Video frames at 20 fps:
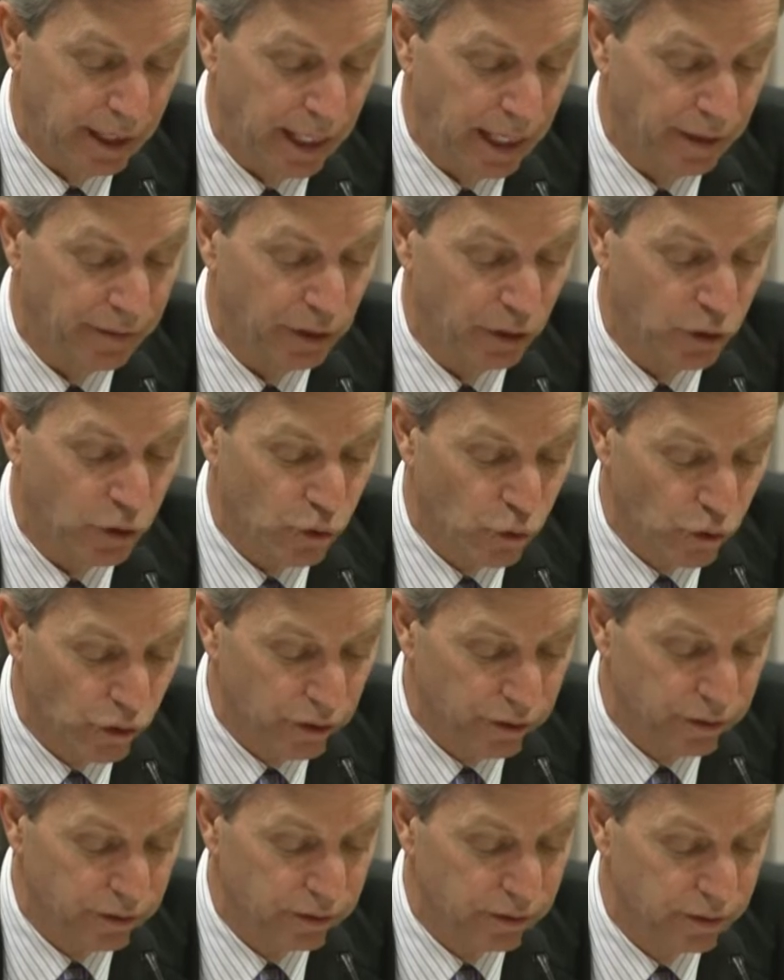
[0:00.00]
and the
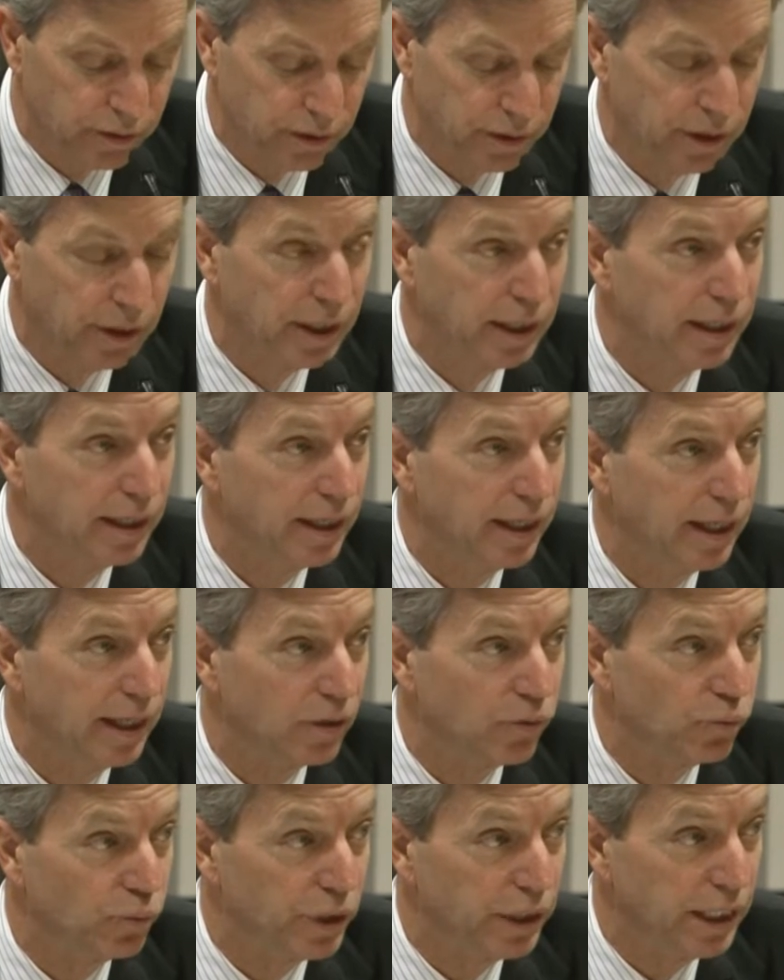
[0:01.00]
courts,
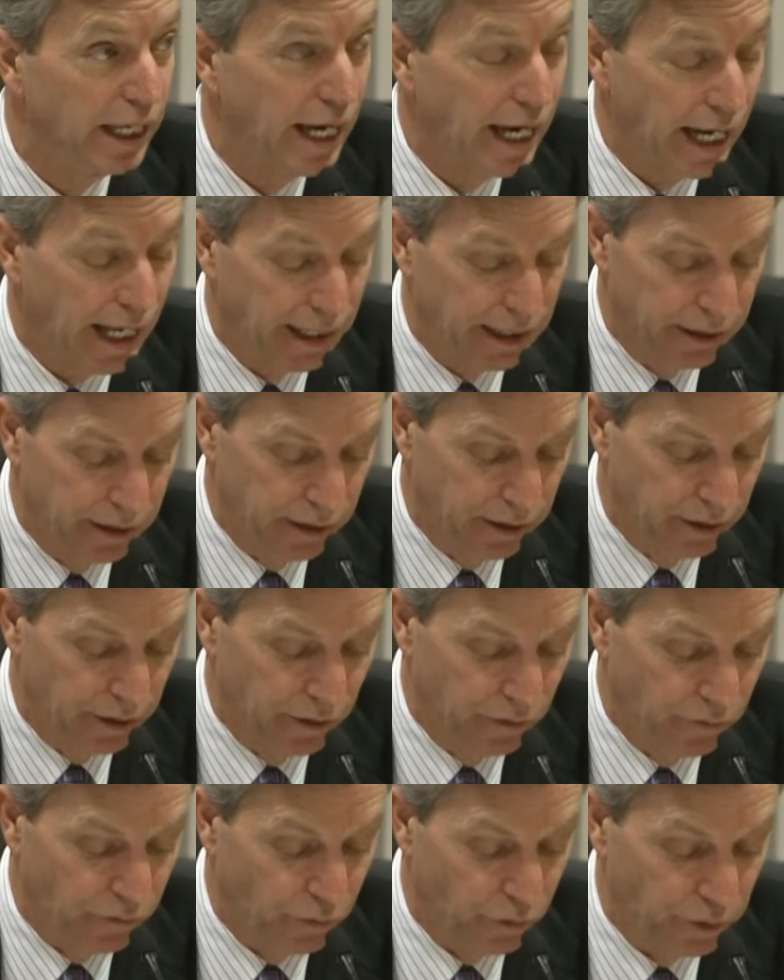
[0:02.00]
and we added
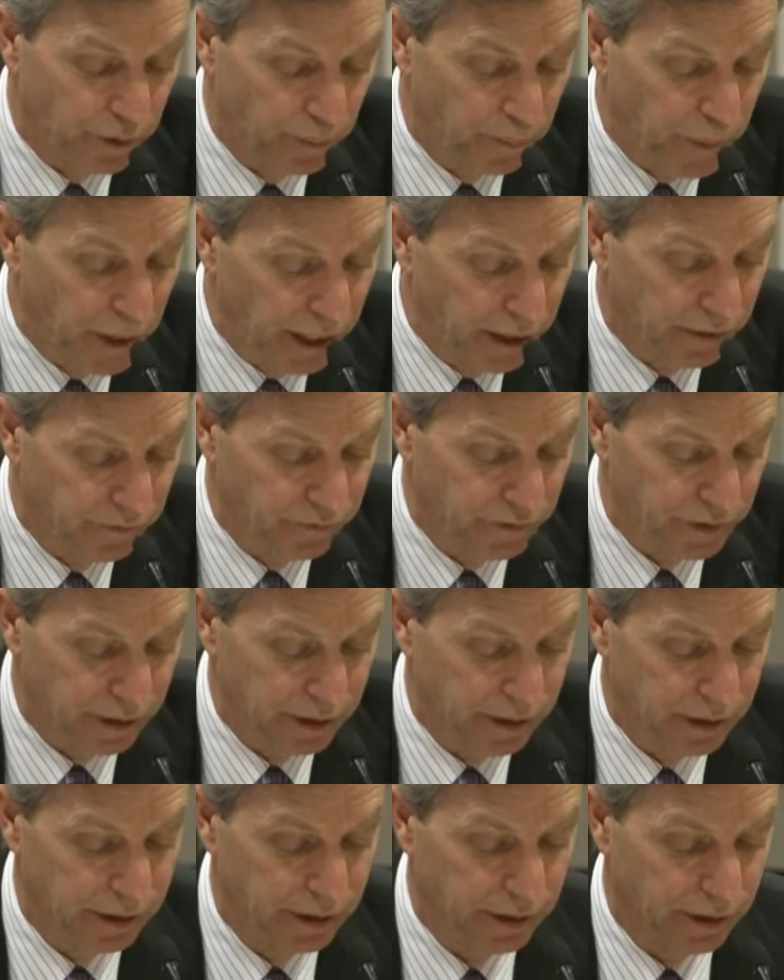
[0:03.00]
for the
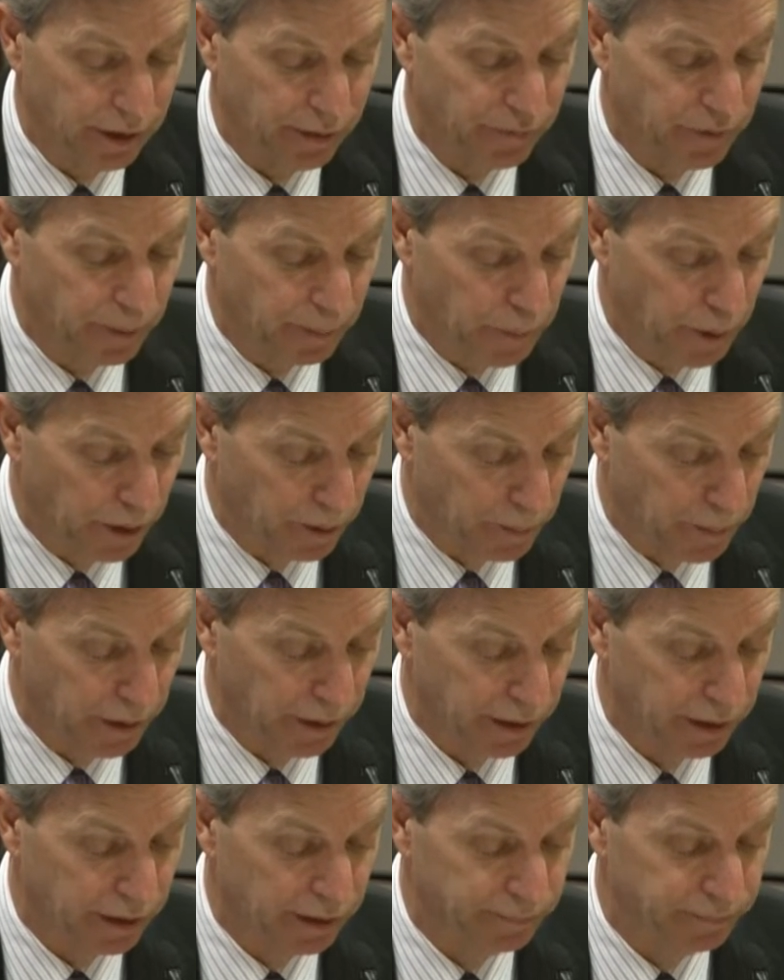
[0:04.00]
benefit of the
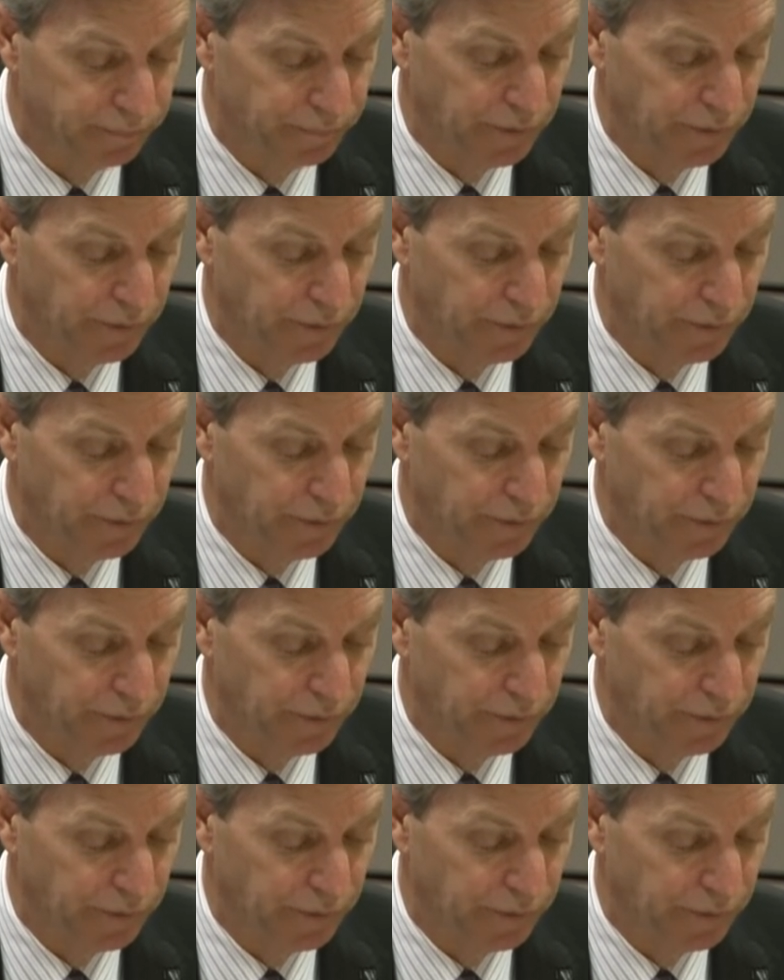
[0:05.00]
public.